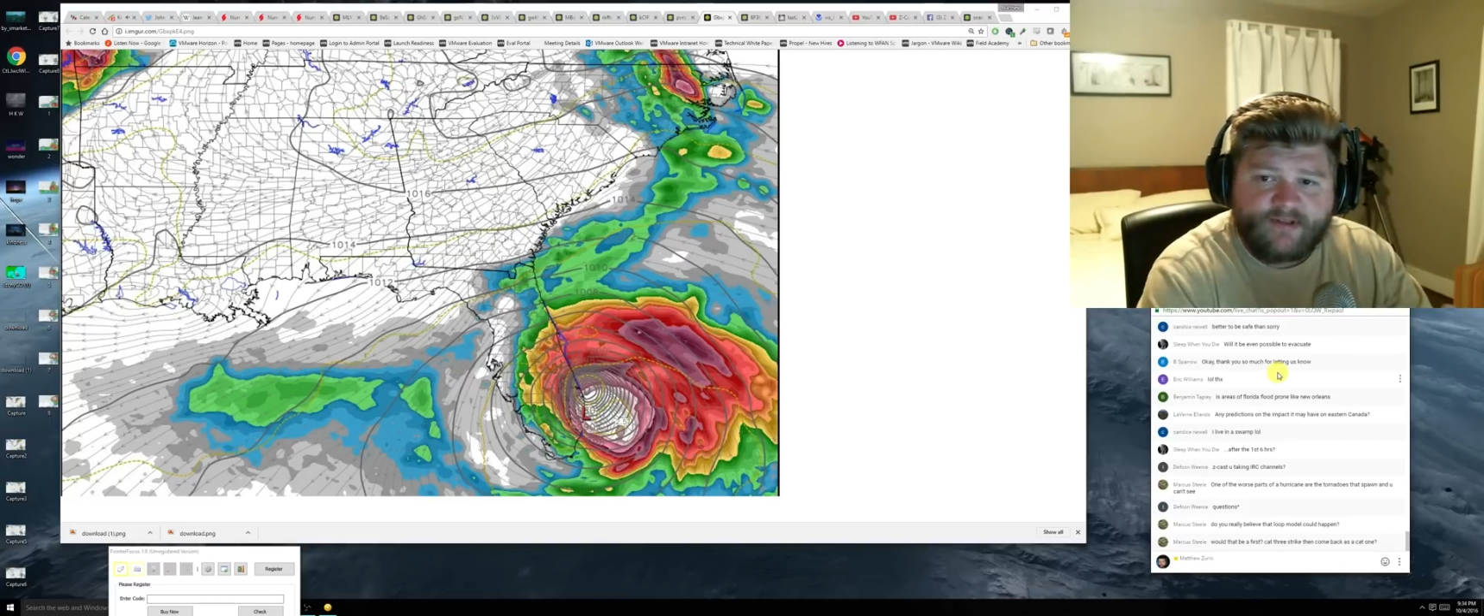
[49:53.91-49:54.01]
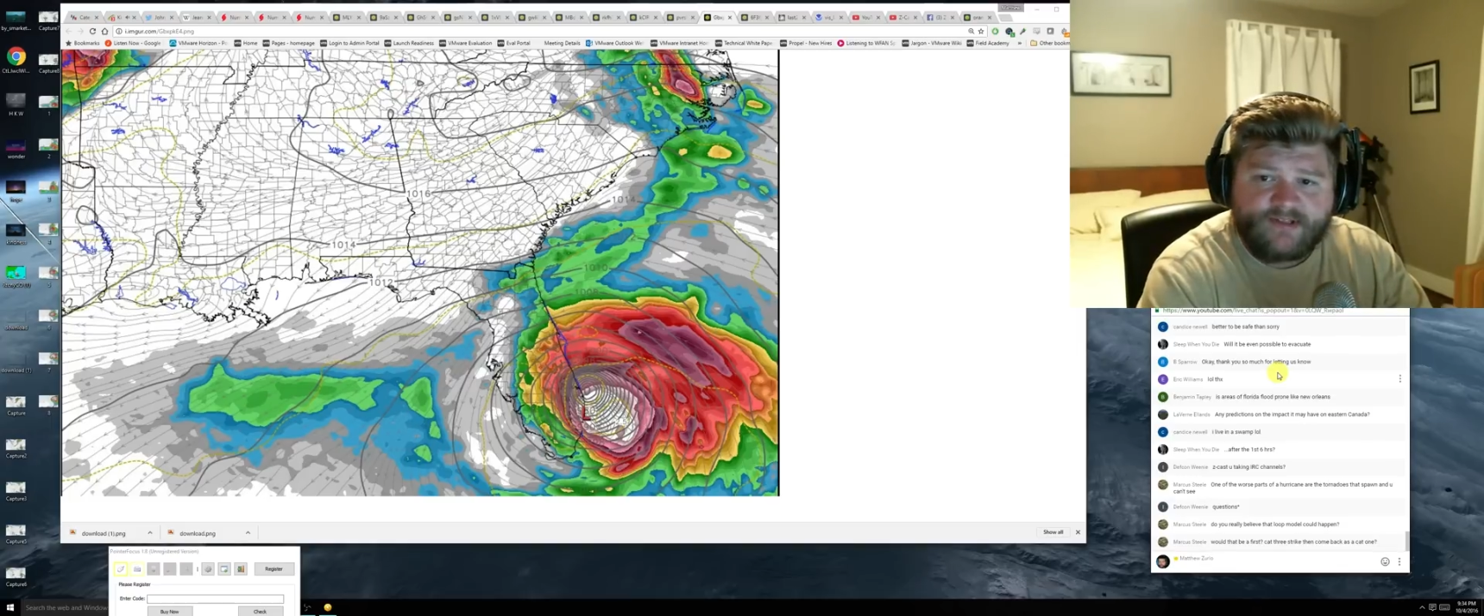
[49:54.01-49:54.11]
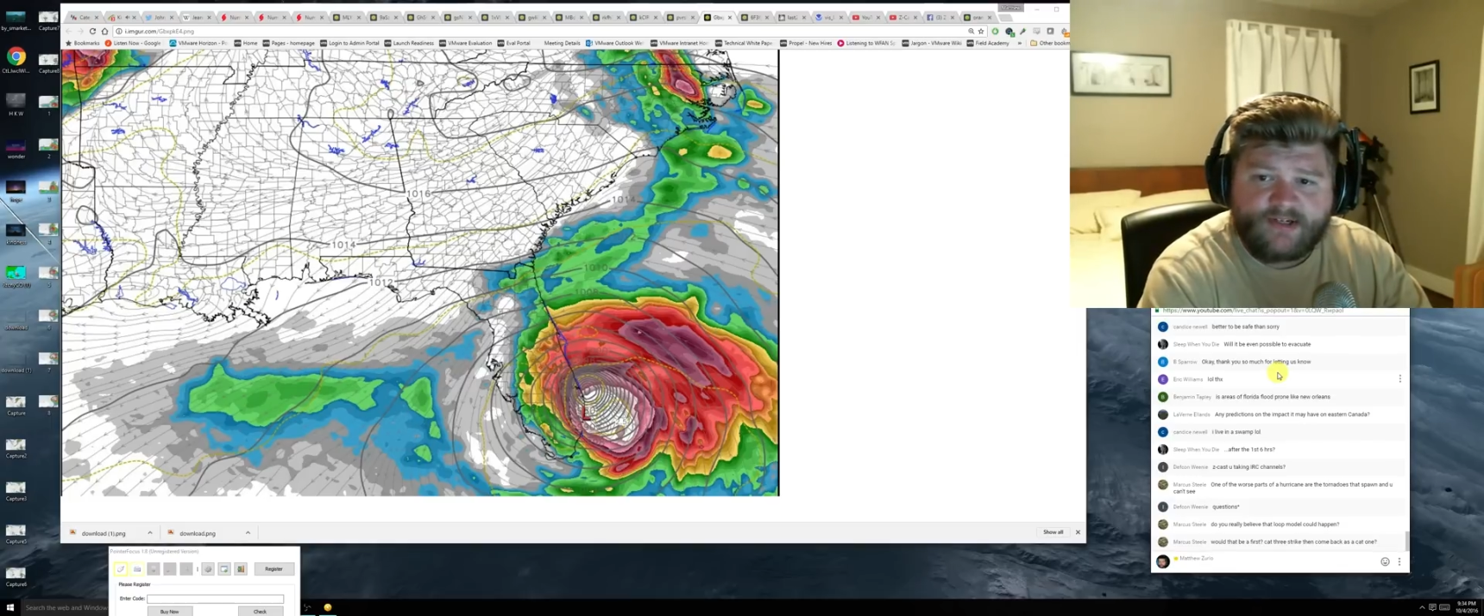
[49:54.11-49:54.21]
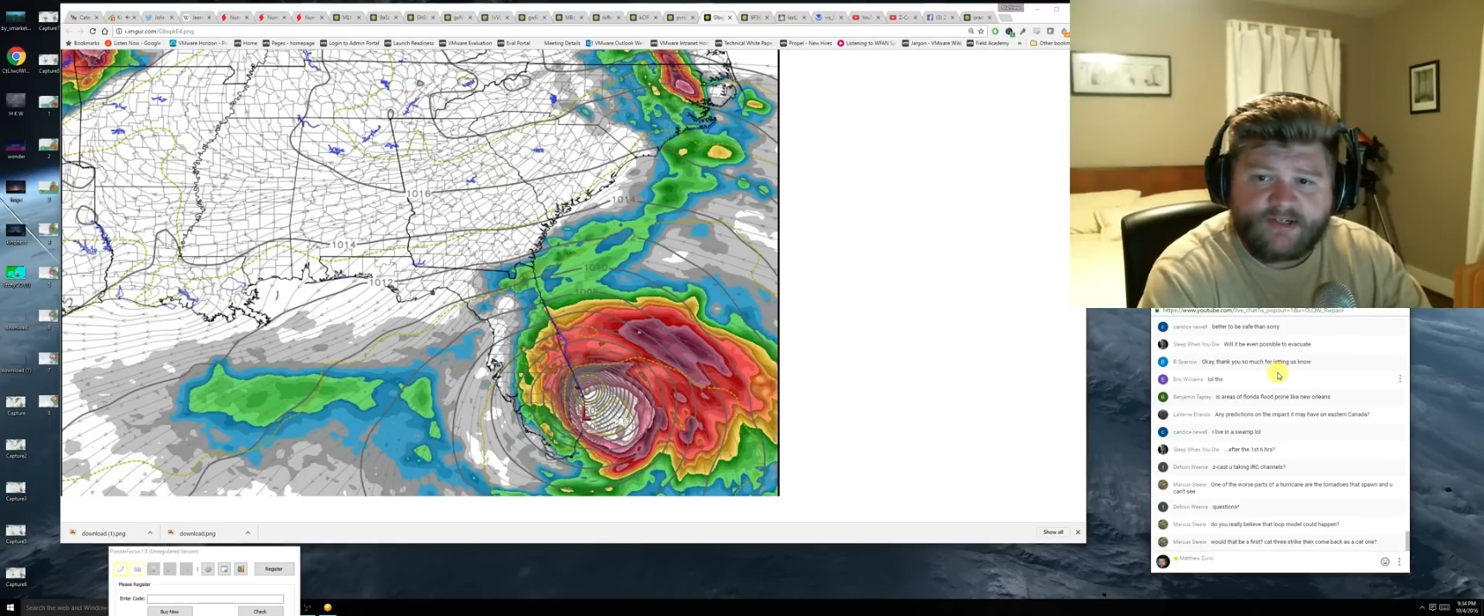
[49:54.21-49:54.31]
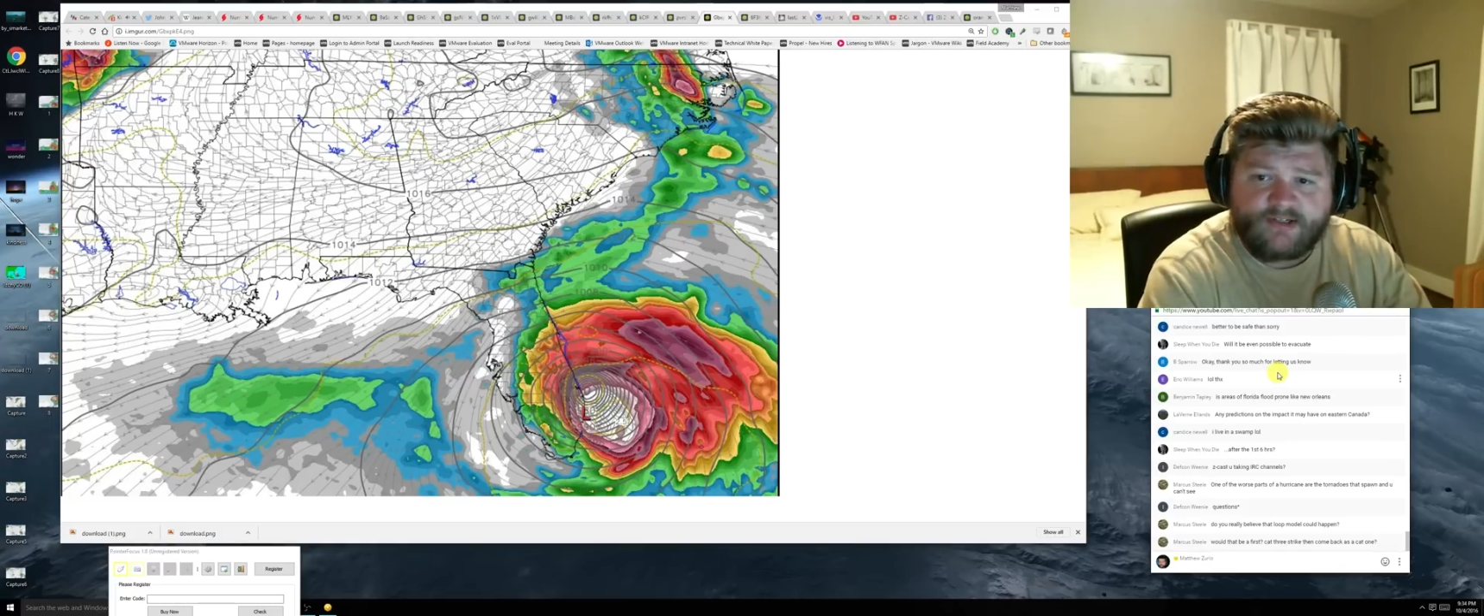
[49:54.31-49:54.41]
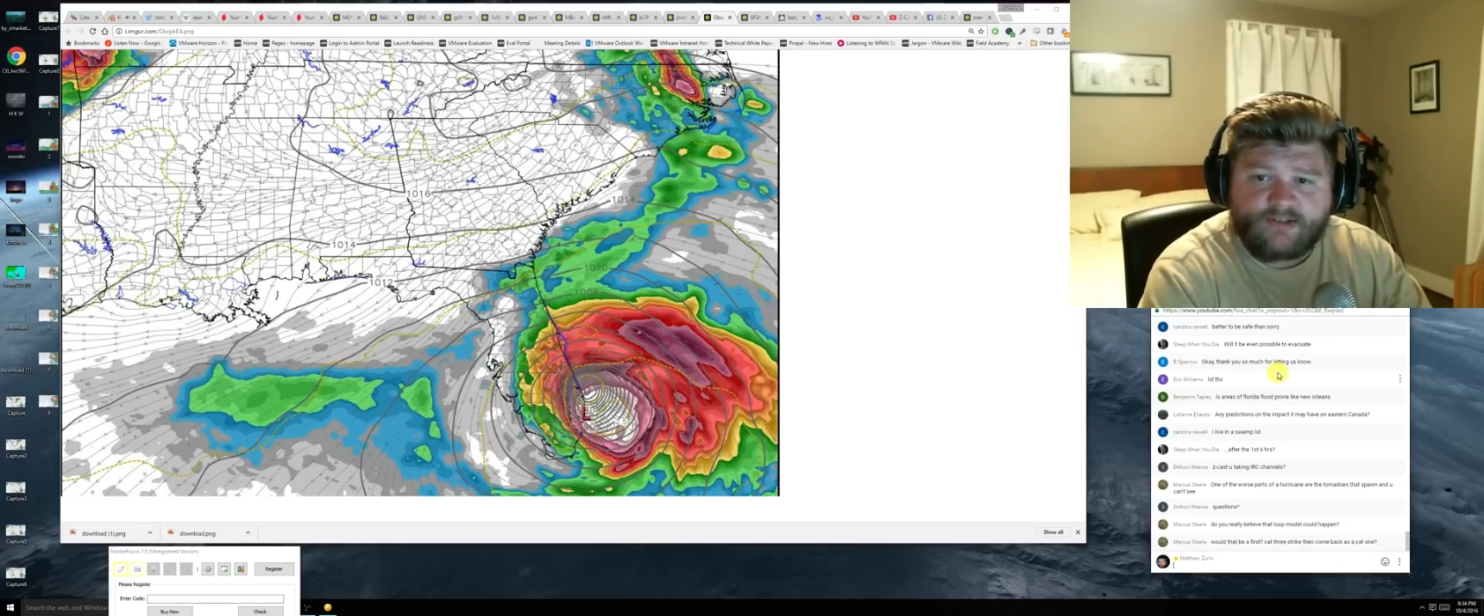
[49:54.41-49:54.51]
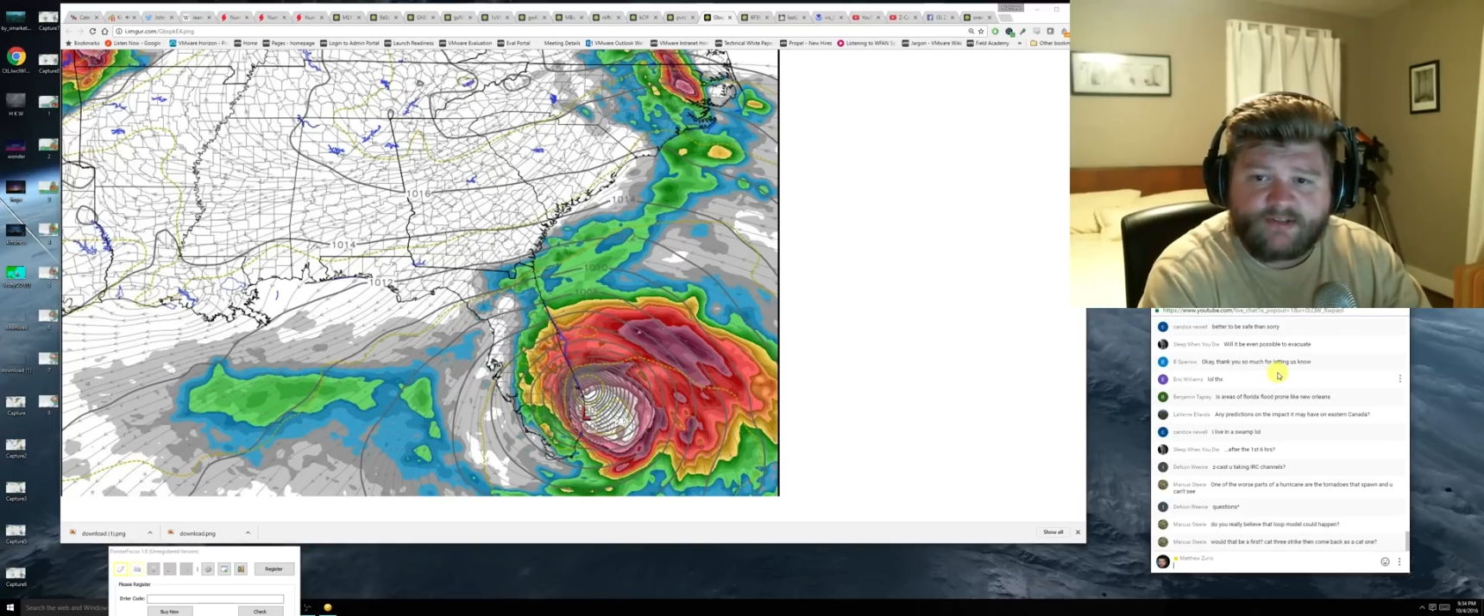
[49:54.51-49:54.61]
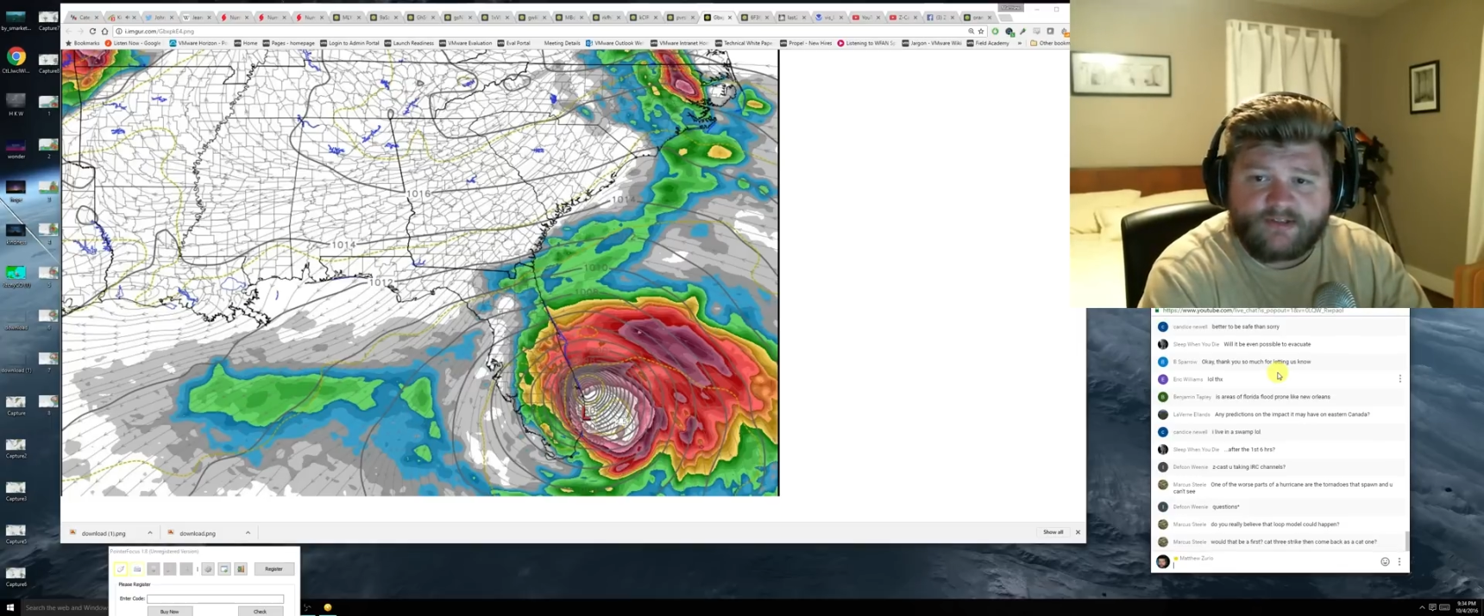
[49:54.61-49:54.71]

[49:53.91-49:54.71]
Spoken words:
ton